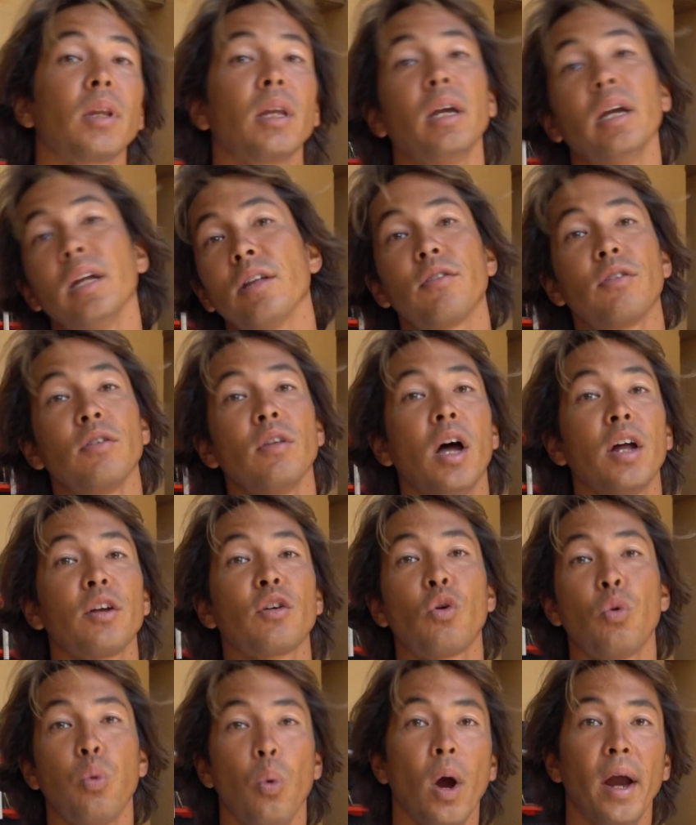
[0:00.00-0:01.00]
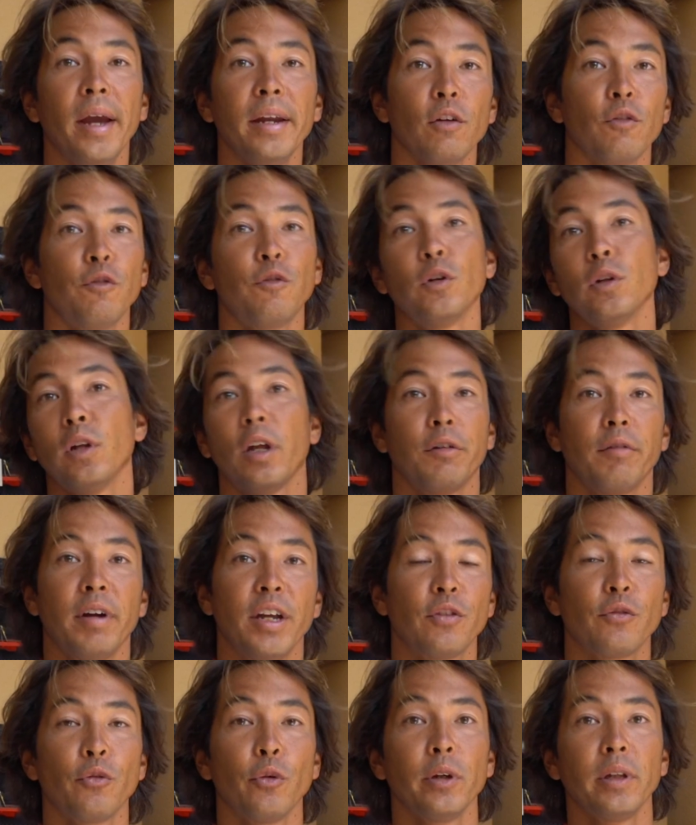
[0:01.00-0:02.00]
It's not quite a full-on
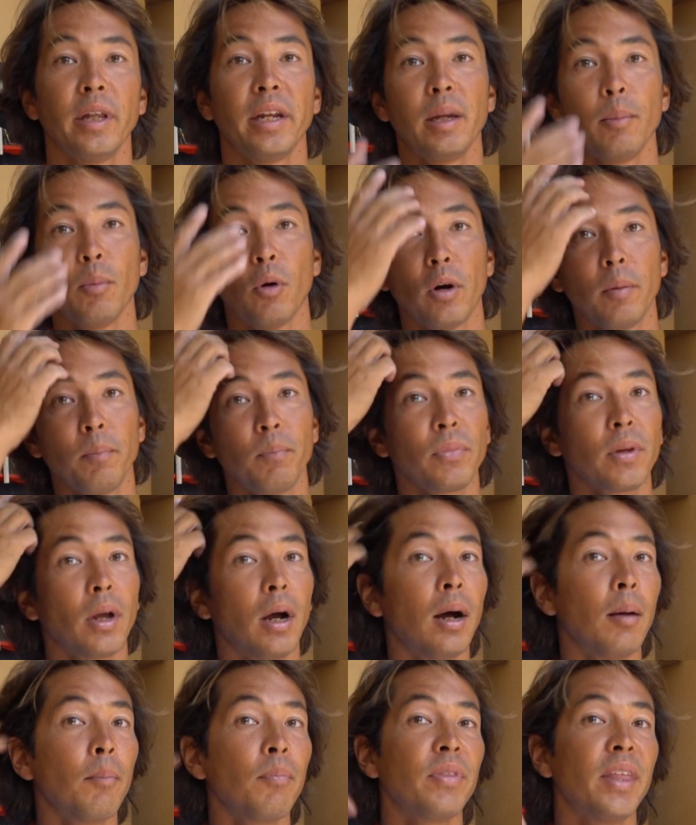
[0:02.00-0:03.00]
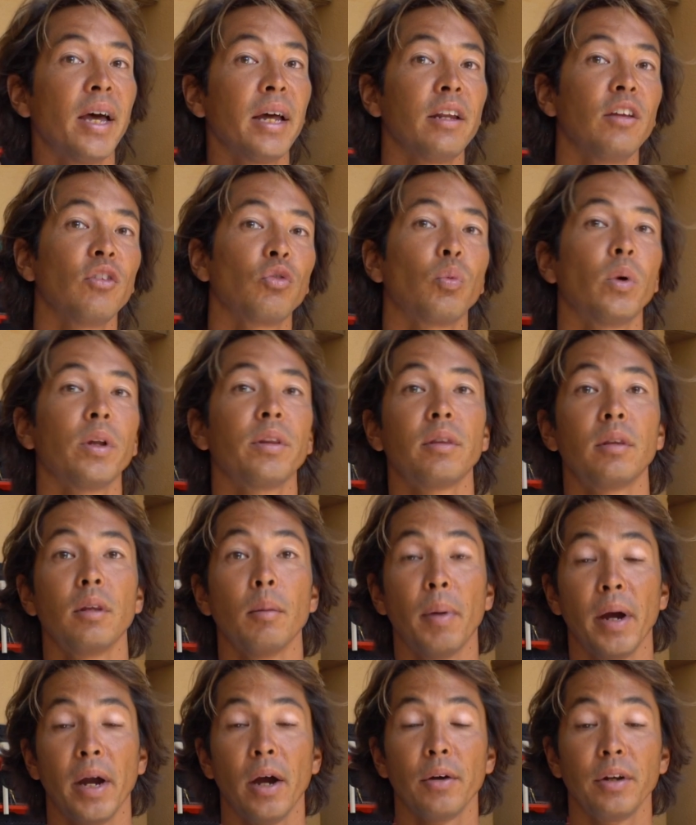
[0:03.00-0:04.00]
race foil anymore. That is what the
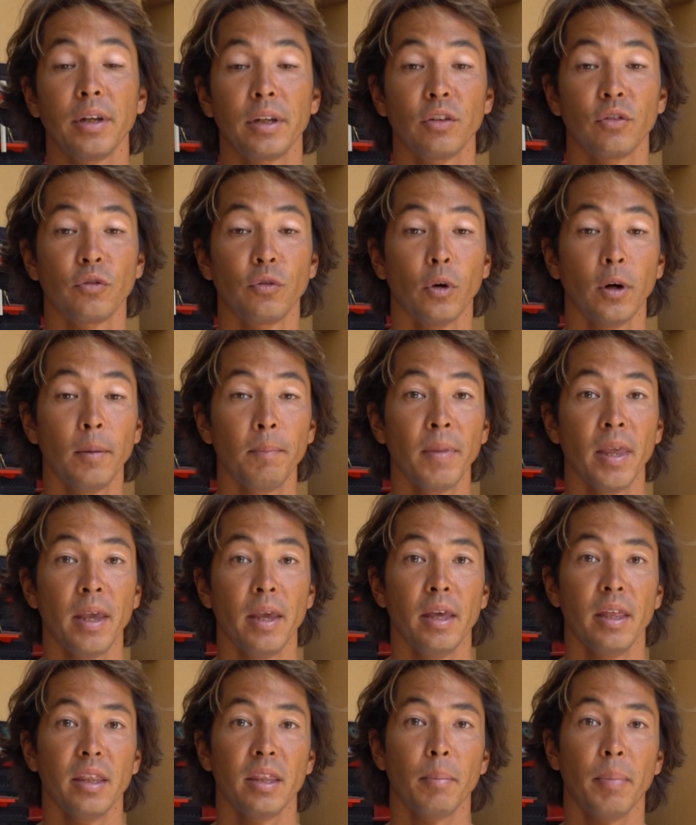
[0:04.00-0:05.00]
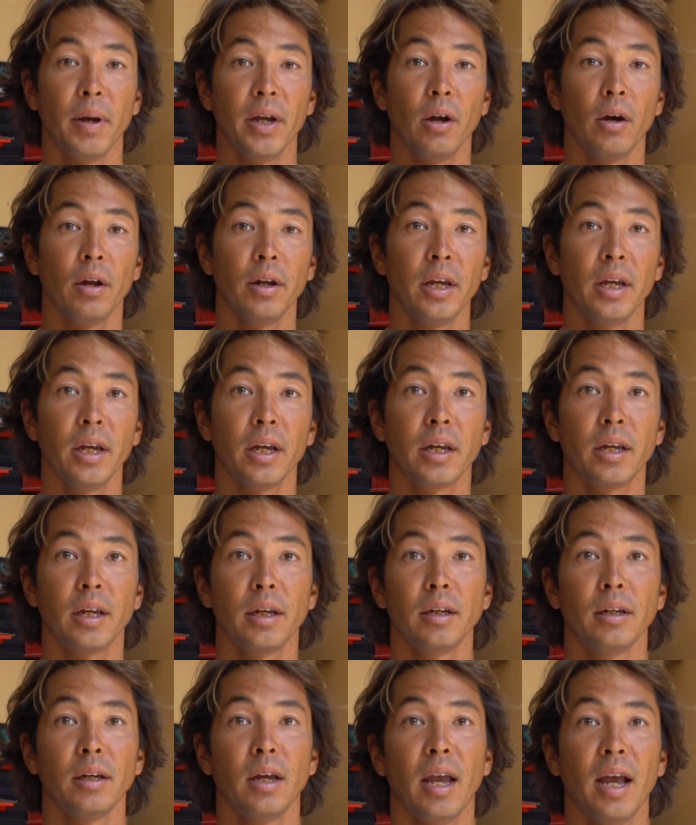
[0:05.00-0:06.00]
Bionic is for. The Bionic
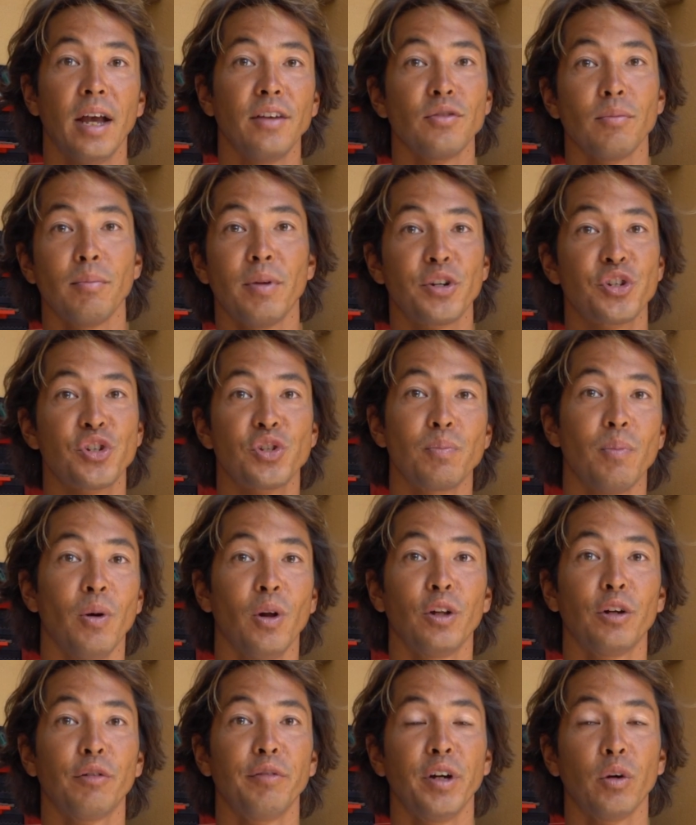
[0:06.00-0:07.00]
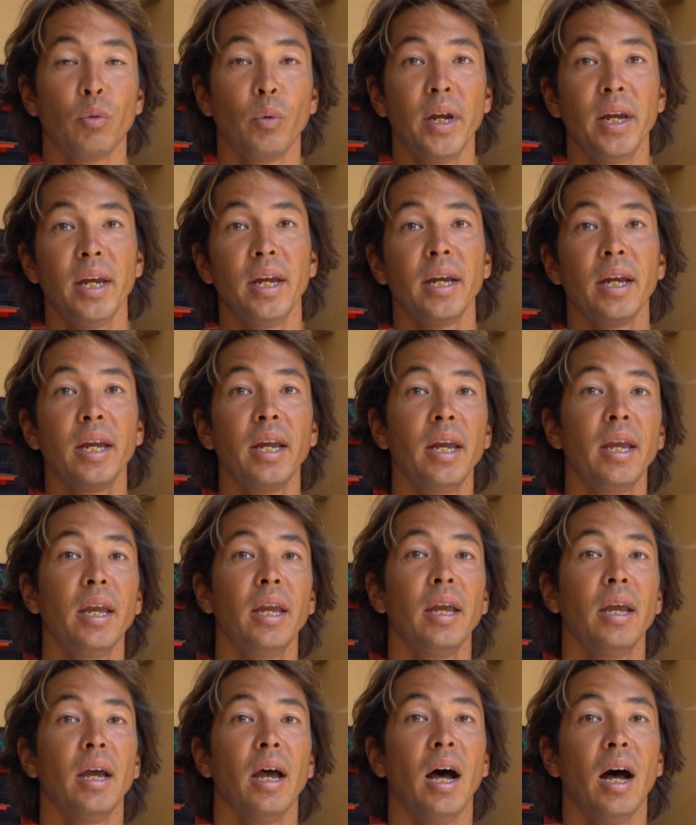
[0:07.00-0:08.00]
has a much smaller rear wing,
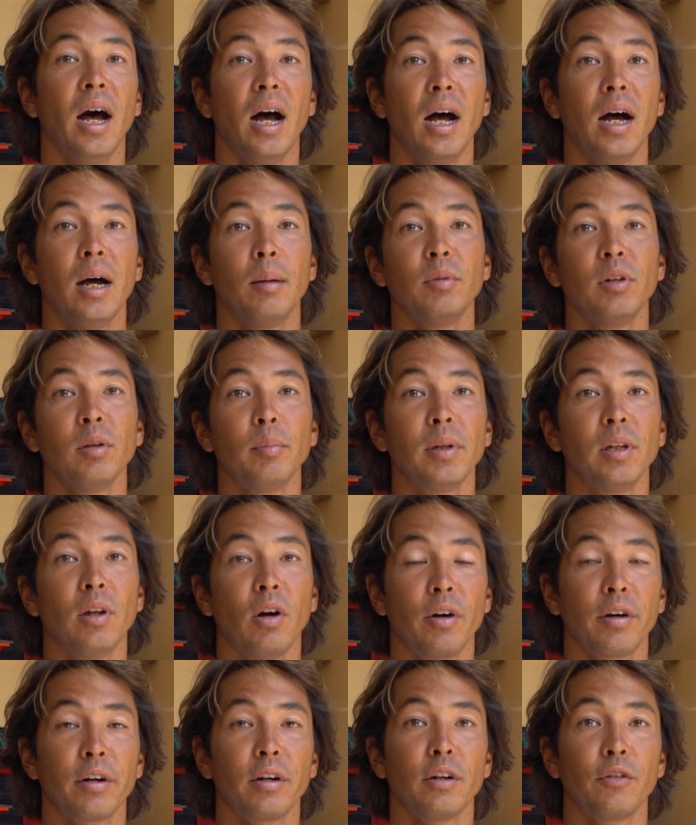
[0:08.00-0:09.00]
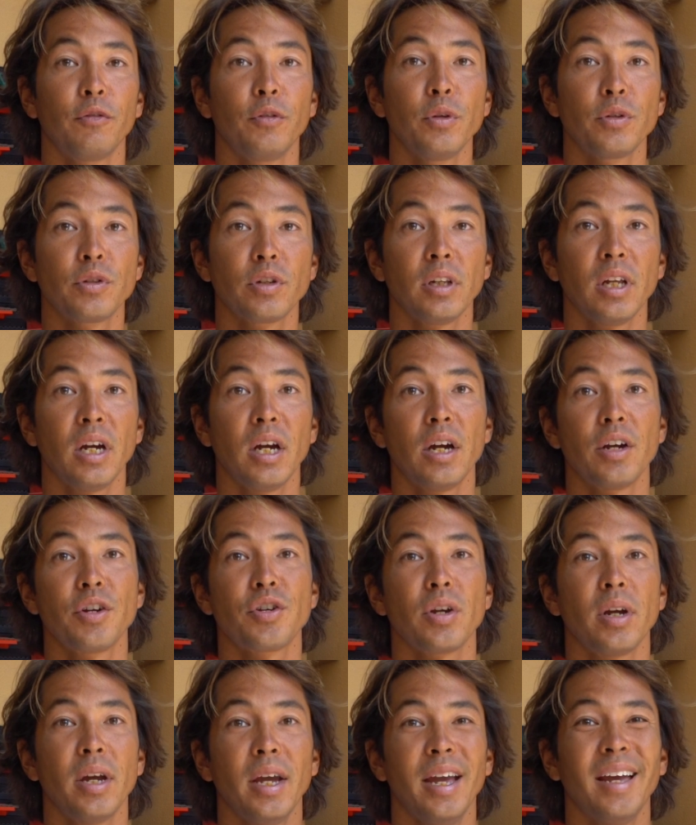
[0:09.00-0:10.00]
a little bit longer
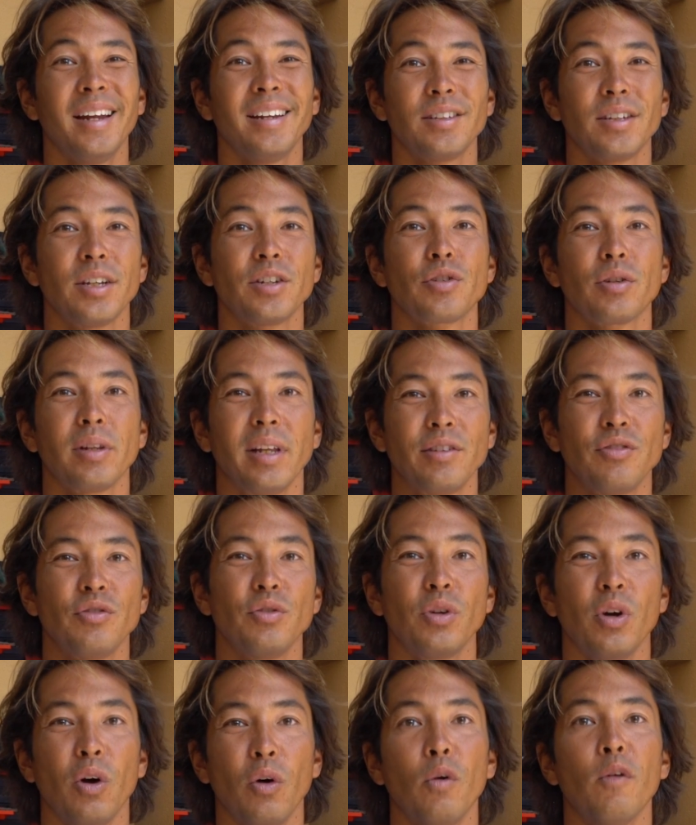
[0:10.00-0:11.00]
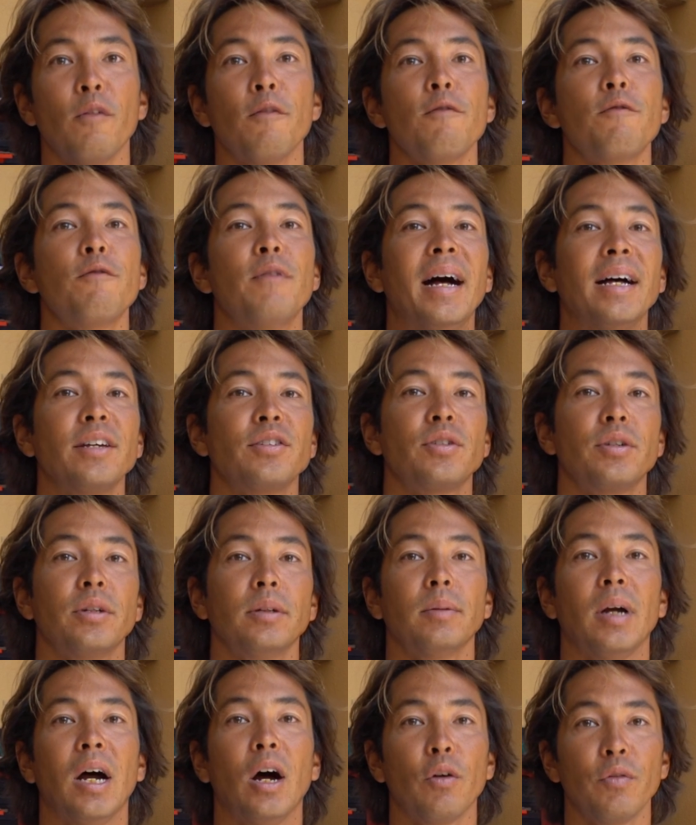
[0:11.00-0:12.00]
fuselage, and essentially lets you go
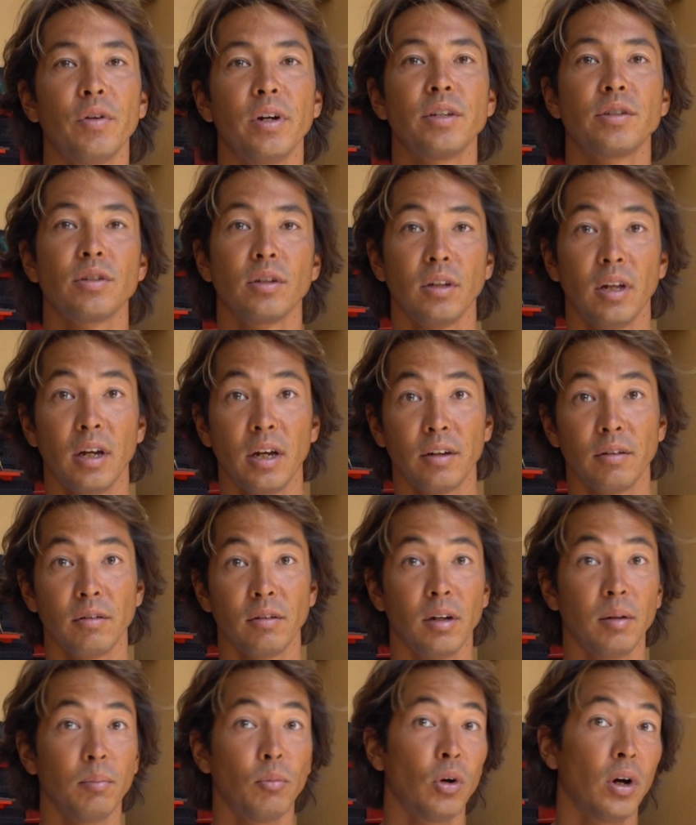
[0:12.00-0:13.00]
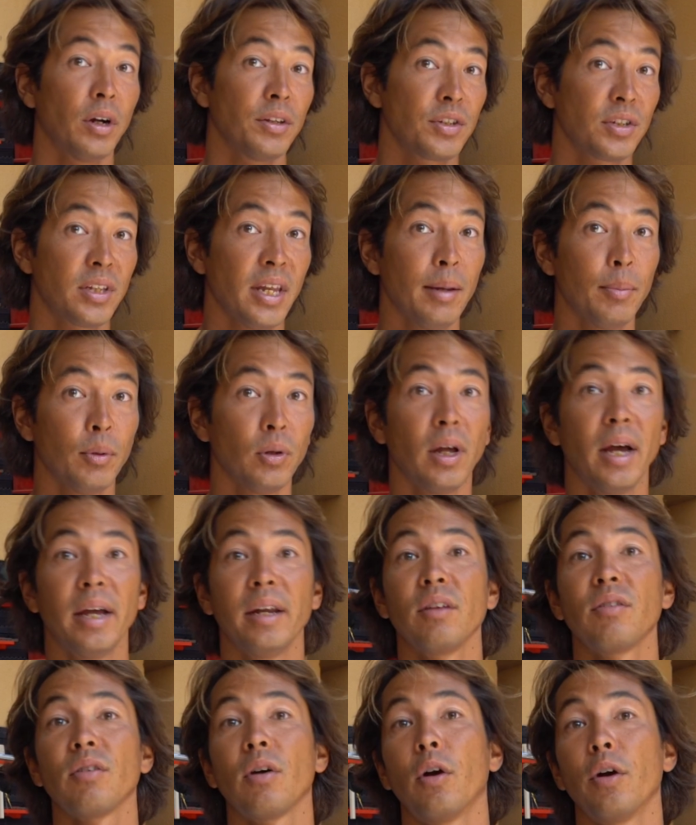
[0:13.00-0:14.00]
faster. However, it's a lot more unstable
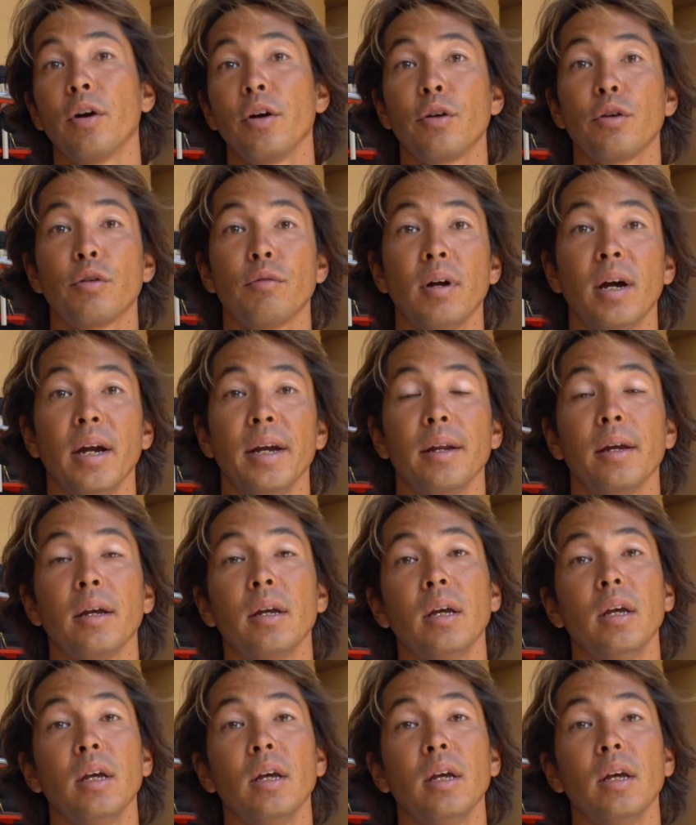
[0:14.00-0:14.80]
and it's harder to ride.